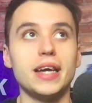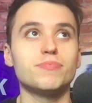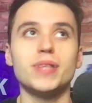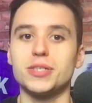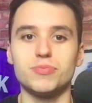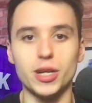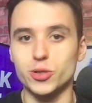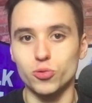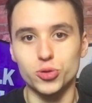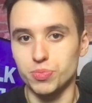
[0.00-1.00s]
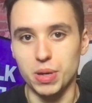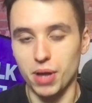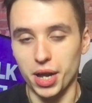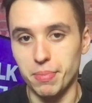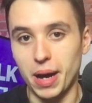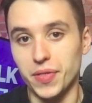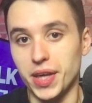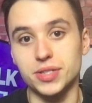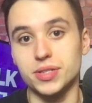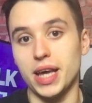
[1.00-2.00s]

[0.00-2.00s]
let's all just be blunt about this.